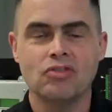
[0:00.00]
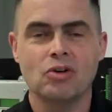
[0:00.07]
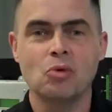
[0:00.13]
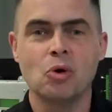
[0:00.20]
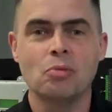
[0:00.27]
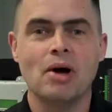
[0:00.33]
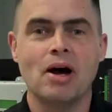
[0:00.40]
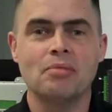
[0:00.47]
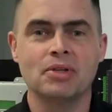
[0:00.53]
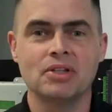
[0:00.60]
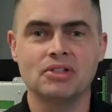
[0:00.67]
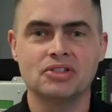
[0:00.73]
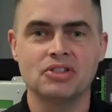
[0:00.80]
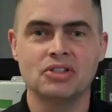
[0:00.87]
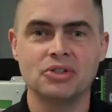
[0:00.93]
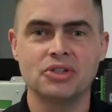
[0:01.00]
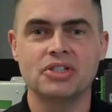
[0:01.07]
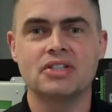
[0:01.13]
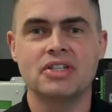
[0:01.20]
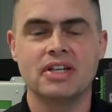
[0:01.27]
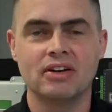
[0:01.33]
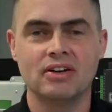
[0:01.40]
of our more popular
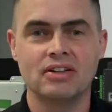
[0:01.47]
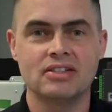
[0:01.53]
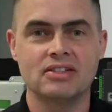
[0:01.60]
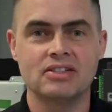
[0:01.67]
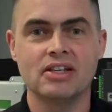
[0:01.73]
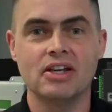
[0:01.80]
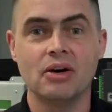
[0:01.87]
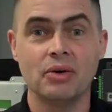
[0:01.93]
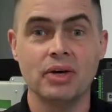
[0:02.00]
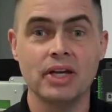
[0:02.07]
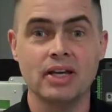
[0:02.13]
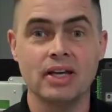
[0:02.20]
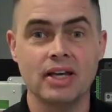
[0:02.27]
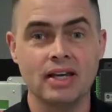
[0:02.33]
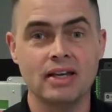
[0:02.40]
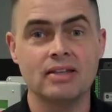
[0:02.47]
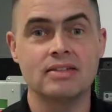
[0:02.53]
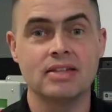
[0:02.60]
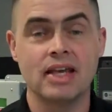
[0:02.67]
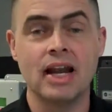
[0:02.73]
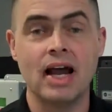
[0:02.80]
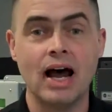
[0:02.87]
solutions here in the CoE
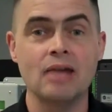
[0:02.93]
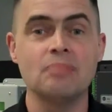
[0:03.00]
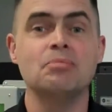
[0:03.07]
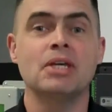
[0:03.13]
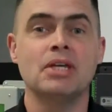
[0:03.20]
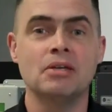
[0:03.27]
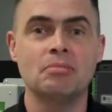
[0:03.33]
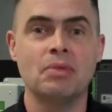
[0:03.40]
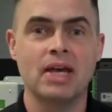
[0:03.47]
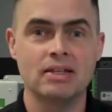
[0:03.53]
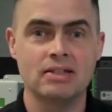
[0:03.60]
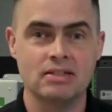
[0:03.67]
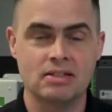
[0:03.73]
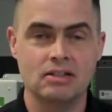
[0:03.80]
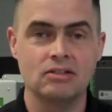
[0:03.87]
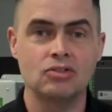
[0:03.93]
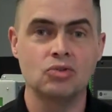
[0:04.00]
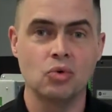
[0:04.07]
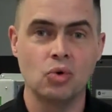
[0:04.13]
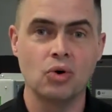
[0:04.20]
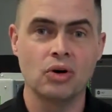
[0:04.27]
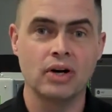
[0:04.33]
is an IP-based
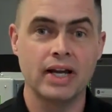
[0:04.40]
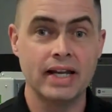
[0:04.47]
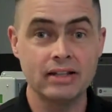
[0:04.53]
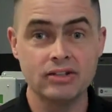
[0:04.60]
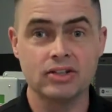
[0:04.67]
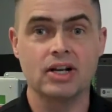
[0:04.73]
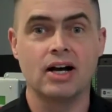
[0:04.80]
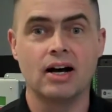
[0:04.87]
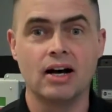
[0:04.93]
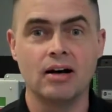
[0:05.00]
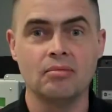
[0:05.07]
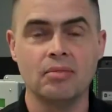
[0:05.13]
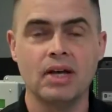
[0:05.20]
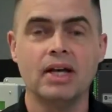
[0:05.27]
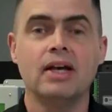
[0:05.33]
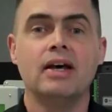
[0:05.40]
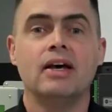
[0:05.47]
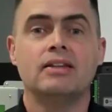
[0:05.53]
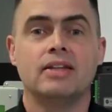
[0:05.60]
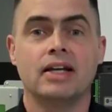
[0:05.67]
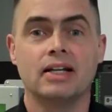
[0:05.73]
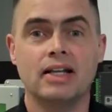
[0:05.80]
door intercom
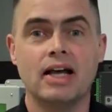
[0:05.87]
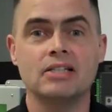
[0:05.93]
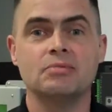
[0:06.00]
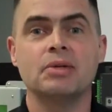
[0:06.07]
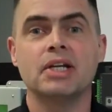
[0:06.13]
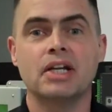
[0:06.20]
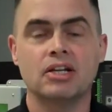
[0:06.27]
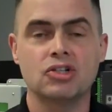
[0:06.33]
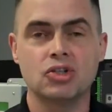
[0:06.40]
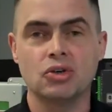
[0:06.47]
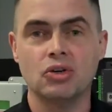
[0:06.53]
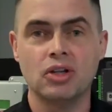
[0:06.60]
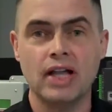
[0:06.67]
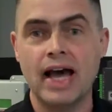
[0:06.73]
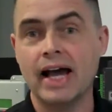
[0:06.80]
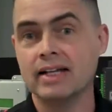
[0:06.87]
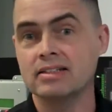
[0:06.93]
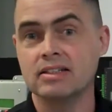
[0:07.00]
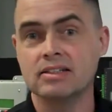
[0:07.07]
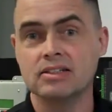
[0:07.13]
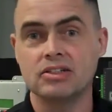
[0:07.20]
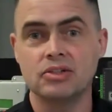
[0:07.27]
that allows me to control
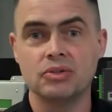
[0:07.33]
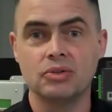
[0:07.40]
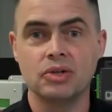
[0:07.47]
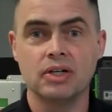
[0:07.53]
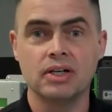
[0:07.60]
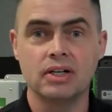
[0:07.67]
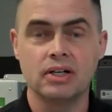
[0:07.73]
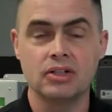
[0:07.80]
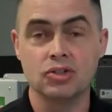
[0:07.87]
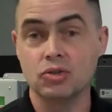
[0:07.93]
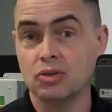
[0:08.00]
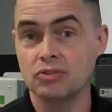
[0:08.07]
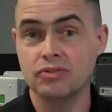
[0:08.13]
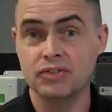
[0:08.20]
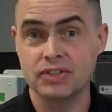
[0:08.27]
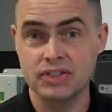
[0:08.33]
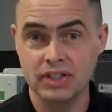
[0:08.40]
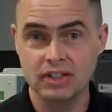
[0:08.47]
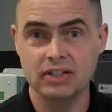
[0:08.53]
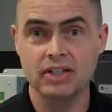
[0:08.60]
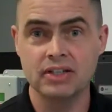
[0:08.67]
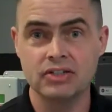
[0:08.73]
access to a controlled
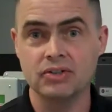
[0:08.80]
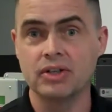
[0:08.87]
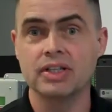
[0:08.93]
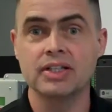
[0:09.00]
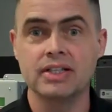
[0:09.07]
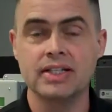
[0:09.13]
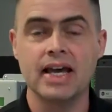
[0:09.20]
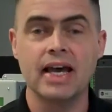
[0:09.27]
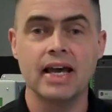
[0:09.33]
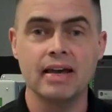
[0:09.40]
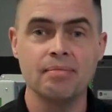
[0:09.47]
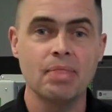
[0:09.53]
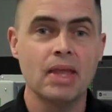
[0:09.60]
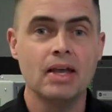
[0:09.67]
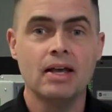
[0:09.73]
facility during the day